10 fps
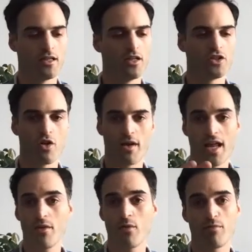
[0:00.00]
So in
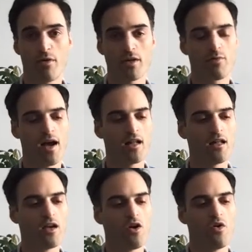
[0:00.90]
Anyword Pro as well,
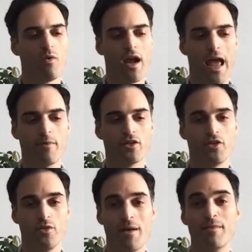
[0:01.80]
we're able
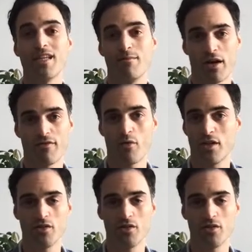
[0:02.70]
to imitate brand voice.